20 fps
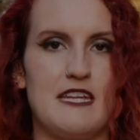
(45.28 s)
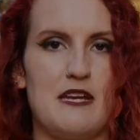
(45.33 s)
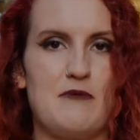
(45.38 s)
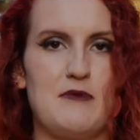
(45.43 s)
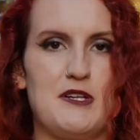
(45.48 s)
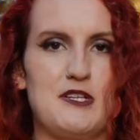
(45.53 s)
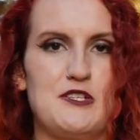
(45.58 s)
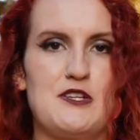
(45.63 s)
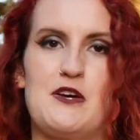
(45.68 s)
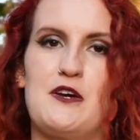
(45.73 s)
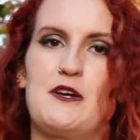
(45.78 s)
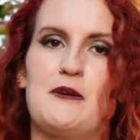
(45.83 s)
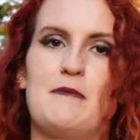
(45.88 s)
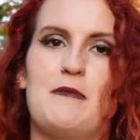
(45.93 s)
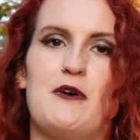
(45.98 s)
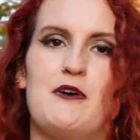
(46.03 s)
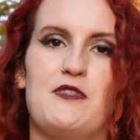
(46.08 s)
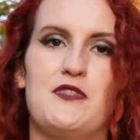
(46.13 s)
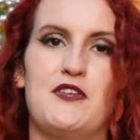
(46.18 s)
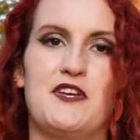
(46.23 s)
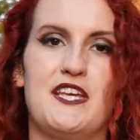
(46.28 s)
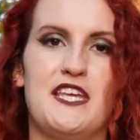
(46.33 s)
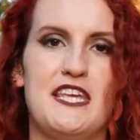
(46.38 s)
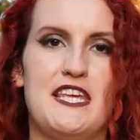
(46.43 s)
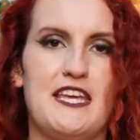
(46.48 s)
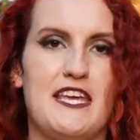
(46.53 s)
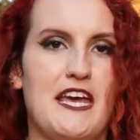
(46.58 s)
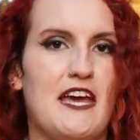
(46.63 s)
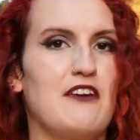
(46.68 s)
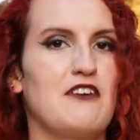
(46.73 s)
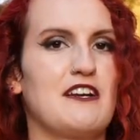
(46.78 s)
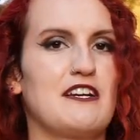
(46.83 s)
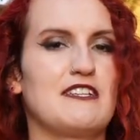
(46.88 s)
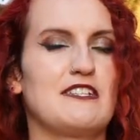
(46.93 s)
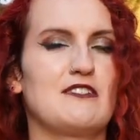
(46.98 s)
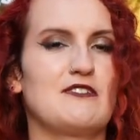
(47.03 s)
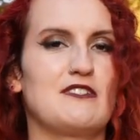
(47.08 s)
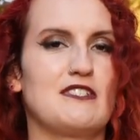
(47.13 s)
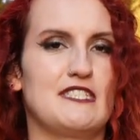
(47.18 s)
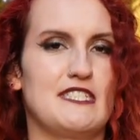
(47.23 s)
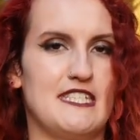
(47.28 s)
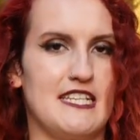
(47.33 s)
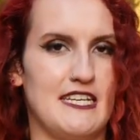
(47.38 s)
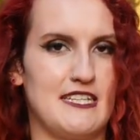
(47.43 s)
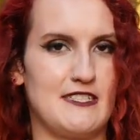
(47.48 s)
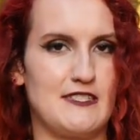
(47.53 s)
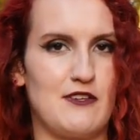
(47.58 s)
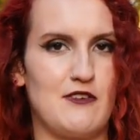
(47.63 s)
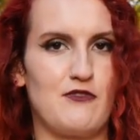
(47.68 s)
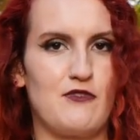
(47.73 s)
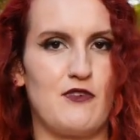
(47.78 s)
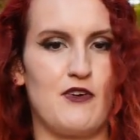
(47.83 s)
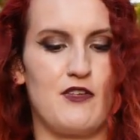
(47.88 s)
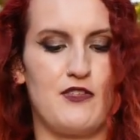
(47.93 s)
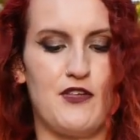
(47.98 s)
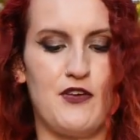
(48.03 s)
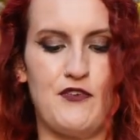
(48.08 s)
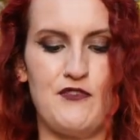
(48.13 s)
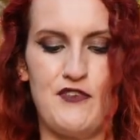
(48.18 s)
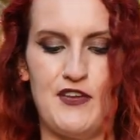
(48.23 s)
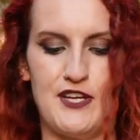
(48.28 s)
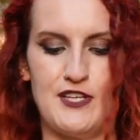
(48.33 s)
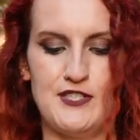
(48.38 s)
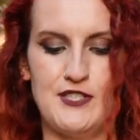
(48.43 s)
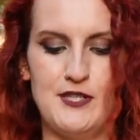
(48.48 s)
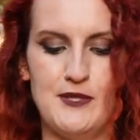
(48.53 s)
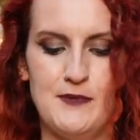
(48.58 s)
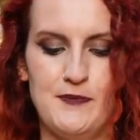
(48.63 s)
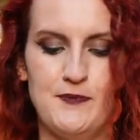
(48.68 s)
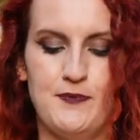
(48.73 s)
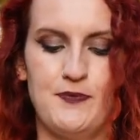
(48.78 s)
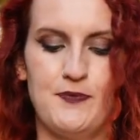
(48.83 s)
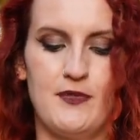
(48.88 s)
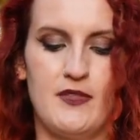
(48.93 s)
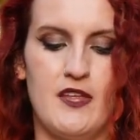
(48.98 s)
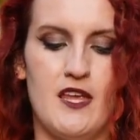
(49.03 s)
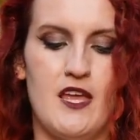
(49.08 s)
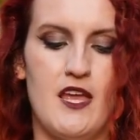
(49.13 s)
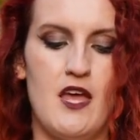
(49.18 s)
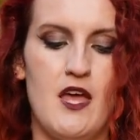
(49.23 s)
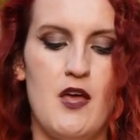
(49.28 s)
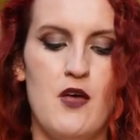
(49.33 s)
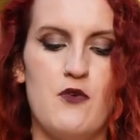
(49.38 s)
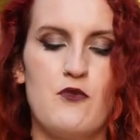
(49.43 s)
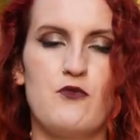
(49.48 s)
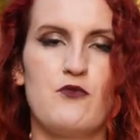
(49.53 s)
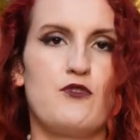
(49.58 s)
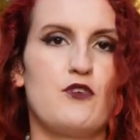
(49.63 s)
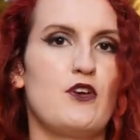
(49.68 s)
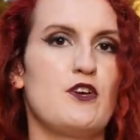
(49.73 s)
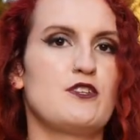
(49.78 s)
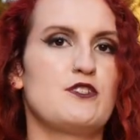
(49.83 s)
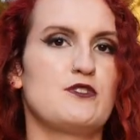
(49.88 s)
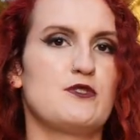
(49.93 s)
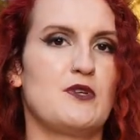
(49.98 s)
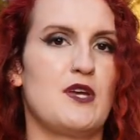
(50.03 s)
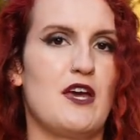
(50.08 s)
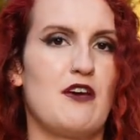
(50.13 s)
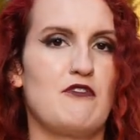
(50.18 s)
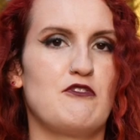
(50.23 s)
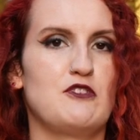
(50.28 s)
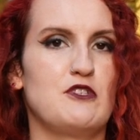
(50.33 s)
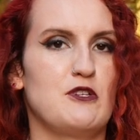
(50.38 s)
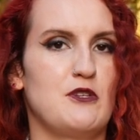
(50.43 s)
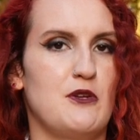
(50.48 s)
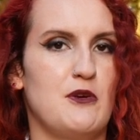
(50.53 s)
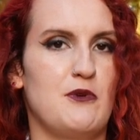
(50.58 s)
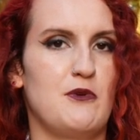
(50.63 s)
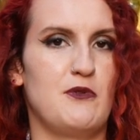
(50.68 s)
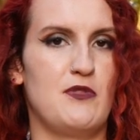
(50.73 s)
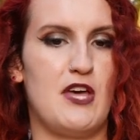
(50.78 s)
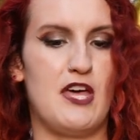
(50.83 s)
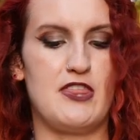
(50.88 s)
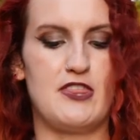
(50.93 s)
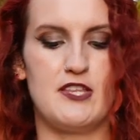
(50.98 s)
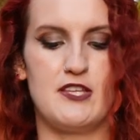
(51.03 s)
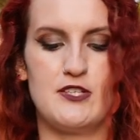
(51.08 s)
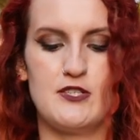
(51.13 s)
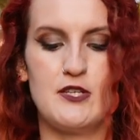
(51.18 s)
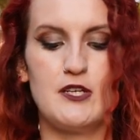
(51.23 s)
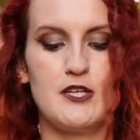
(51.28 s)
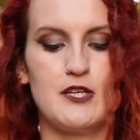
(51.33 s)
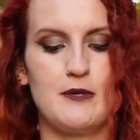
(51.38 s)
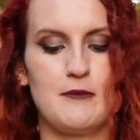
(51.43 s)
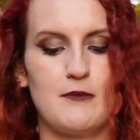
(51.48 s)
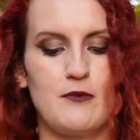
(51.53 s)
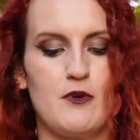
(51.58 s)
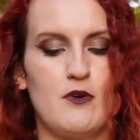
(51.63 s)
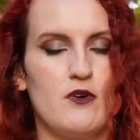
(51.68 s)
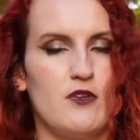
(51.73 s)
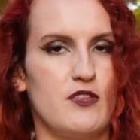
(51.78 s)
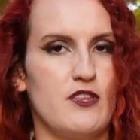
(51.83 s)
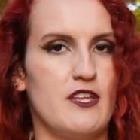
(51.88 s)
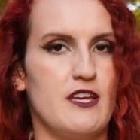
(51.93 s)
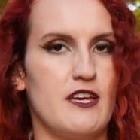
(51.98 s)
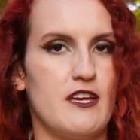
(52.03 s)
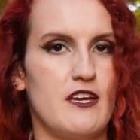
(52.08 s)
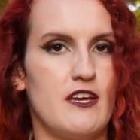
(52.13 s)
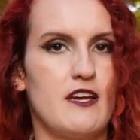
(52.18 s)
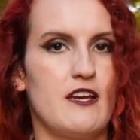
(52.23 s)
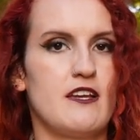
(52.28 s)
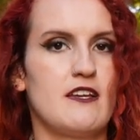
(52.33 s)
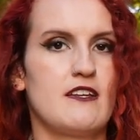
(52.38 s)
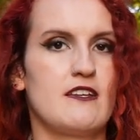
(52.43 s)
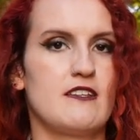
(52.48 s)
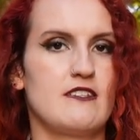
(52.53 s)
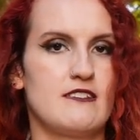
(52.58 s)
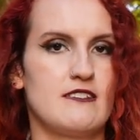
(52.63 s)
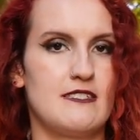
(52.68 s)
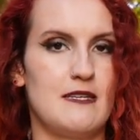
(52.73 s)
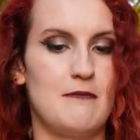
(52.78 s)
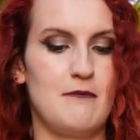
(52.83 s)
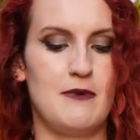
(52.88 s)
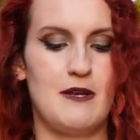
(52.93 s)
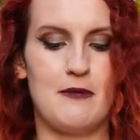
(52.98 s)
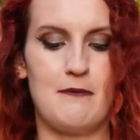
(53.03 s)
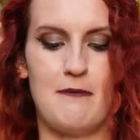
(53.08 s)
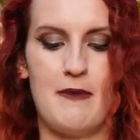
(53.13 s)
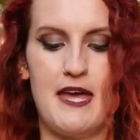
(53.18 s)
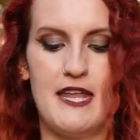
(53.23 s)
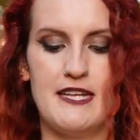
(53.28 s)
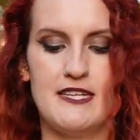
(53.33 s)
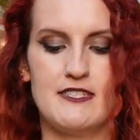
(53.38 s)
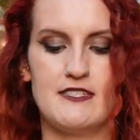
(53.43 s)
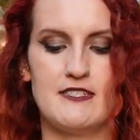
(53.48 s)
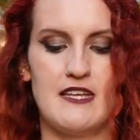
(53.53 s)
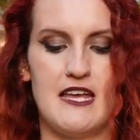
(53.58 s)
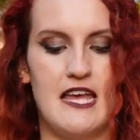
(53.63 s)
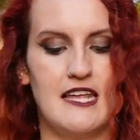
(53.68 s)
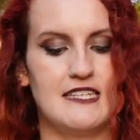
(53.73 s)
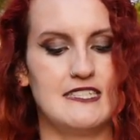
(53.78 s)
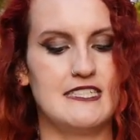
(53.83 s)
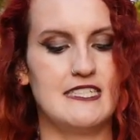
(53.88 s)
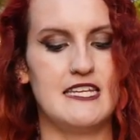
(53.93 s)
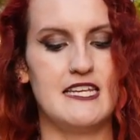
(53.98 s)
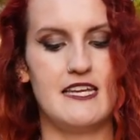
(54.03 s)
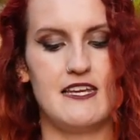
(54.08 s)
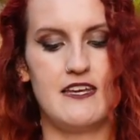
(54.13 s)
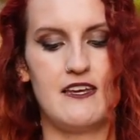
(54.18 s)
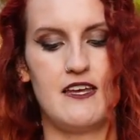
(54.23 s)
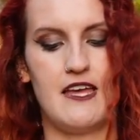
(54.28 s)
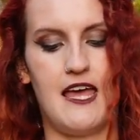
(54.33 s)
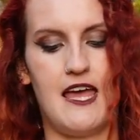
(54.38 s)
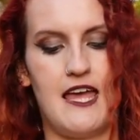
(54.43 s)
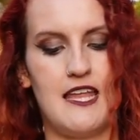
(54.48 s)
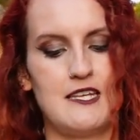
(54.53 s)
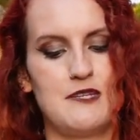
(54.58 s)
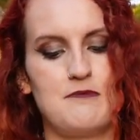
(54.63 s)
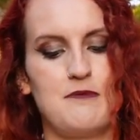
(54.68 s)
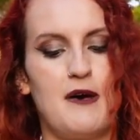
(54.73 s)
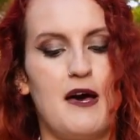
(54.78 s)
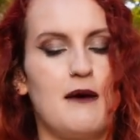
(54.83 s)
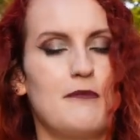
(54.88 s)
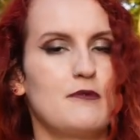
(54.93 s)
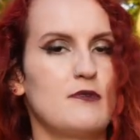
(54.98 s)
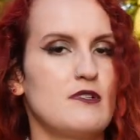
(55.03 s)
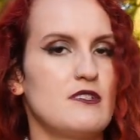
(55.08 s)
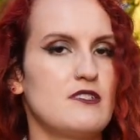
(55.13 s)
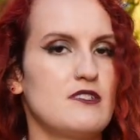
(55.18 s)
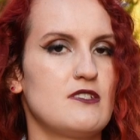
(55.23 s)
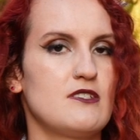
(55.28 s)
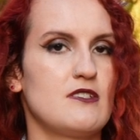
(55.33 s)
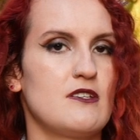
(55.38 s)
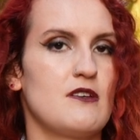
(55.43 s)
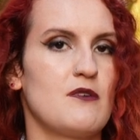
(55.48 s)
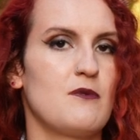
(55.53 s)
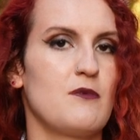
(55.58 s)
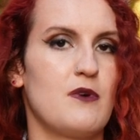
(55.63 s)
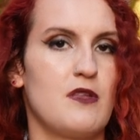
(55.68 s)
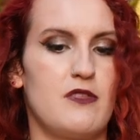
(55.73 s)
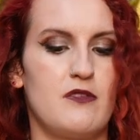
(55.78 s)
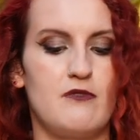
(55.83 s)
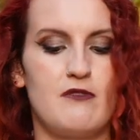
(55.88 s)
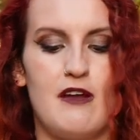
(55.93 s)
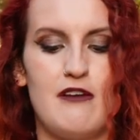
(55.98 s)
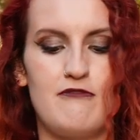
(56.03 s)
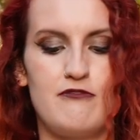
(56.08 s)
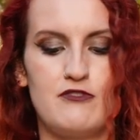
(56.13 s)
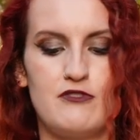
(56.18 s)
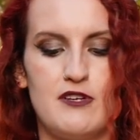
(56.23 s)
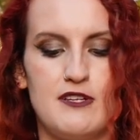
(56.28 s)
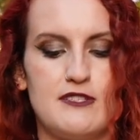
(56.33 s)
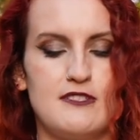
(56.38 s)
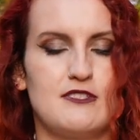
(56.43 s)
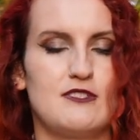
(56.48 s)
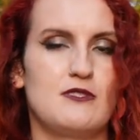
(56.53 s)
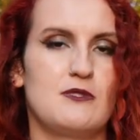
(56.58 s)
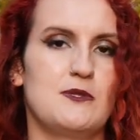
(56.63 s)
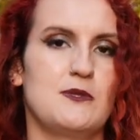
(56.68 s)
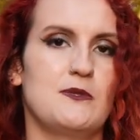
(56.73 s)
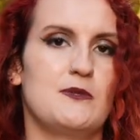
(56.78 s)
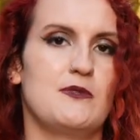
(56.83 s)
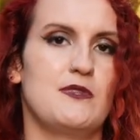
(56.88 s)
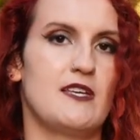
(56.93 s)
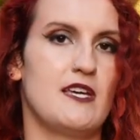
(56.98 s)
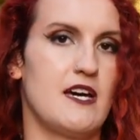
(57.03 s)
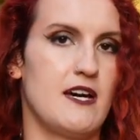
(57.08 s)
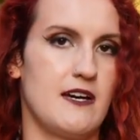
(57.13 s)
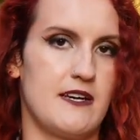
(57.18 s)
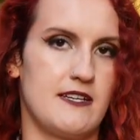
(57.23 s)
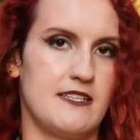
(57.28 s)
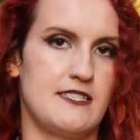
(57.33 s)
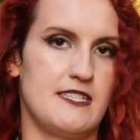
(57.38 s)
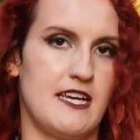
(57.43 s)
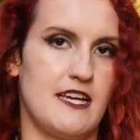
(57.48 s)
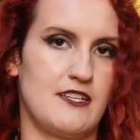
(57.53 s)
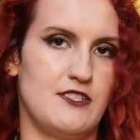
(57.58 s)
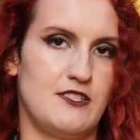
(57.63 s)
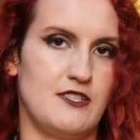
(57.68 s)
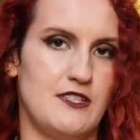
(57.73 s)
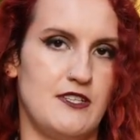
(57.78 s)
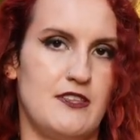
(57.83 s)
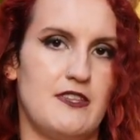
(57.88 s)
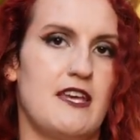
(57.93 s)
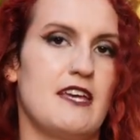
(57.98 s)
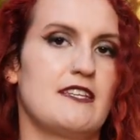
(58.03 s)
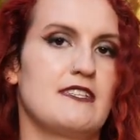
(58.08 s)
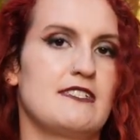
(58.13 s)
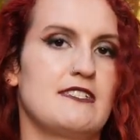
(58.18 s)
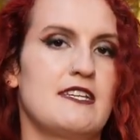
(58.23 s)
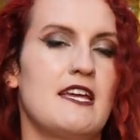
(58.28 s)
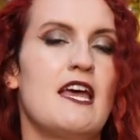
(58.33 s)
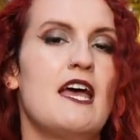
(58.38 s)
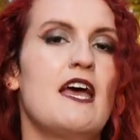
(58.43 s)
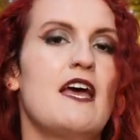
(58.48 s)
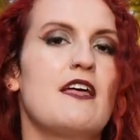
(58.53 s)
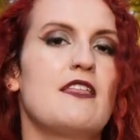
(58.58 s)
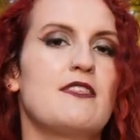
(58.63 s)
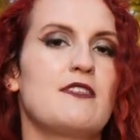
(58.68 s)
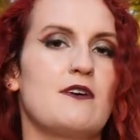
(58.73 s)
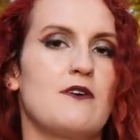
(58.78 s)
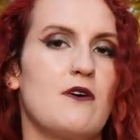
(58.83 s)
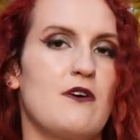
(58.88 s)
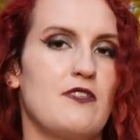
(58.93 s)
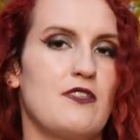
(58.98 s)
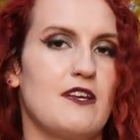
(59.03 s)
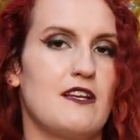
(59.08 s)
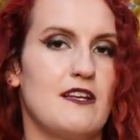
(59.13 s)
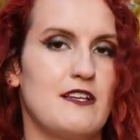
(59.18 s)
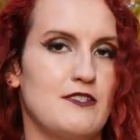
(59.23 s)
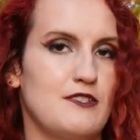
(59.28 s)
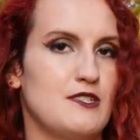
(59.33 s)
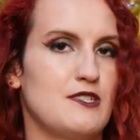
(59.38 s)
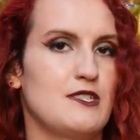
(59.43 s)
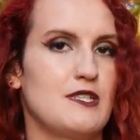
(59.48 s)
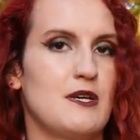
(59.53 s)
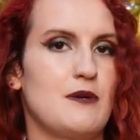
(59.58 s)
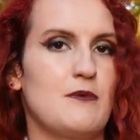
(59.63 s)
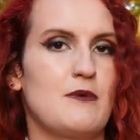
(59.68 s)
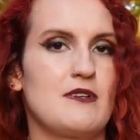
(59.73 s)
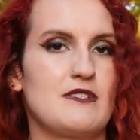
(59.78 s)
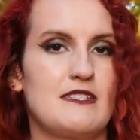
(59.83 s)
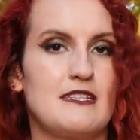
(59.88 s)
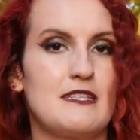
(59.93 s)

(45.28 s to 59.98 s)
I will talk about the key characteristics of Gothic fiction. First, you have to know that the term Gothic simply meant antique and barbarous, with a reference to the architecture that the Gothic literature was